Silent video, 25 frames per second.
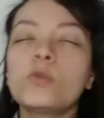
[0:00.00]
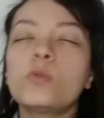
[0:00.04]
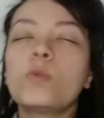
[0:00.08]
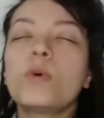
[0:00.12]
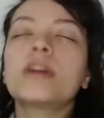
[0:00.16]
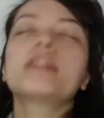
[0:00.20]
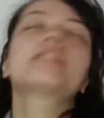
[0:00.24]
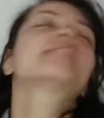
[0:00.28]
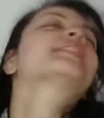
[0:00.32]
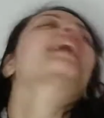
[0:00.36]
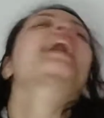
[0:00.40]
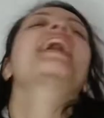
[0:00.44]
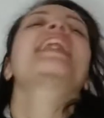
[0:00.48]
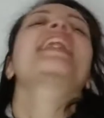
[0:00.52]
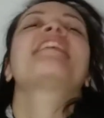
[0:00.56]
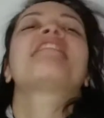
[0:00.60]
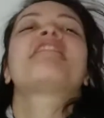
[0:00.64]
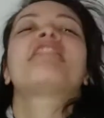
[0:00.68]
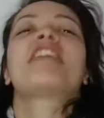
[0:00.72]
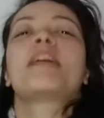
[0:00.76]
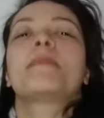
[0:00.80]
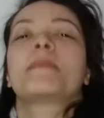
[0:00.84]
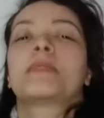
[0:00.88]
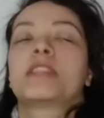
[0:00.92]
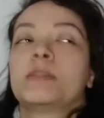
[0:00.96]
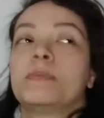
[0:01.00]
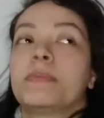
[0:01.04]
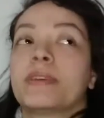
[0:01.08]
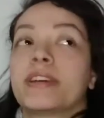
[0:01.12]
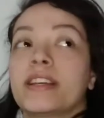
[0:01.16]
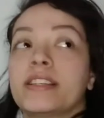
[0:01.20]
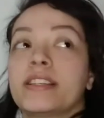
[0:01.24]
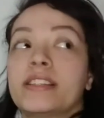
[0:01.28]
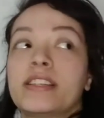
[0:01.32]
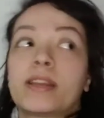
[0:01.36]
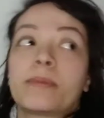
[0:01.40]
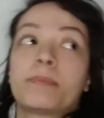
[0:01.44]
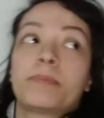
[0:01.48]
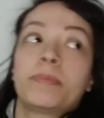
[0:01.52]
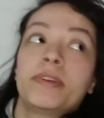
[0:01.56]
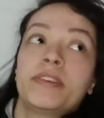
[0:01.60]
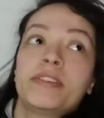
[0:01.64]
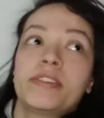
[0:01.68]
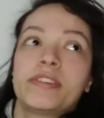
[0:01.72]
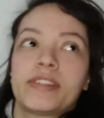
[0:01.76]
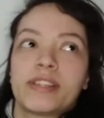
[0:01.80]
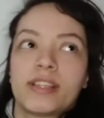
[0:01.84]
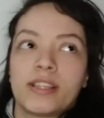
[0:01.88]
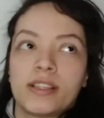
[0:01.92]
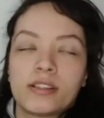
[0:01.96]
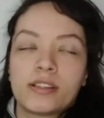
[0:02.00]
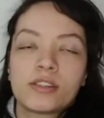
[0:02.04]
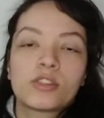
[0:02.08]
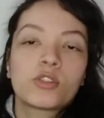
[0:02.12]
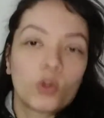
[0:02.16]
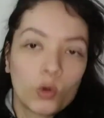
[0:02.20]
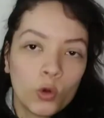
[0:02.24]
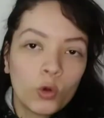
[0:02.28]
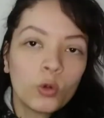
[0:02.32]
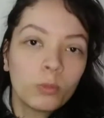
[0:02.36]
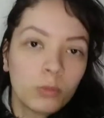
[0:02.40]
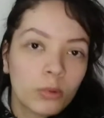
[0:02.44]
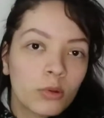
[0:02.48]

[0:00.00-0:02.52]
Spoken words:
one is kind of famous because it appears in school